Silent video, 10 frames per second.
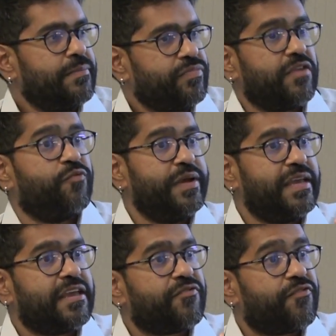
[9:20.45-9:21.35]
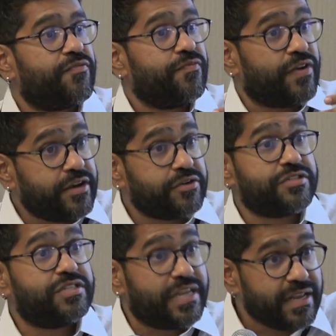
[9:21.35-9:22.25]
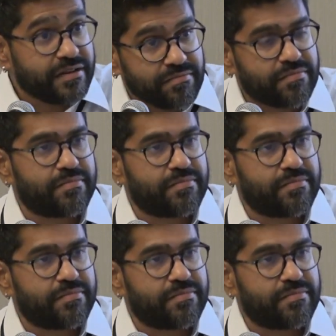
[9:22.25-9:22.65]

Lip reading: if funders didn't